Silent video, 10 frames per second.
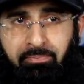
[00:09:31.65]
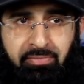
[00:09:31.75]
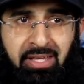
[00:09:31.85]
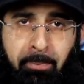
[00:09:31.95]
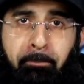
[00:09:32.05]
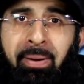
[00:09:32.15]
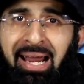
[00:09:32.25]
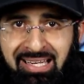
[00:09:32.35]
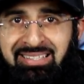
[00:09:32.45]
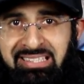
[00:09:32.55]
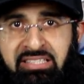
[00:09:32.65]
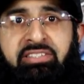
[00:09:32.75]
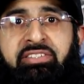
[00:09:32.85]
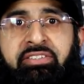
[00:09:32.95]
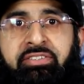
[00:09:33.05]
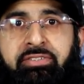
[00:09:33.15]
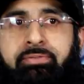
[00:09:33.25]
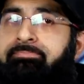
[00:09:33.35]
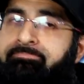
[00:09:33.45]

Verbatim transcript: their black citizens.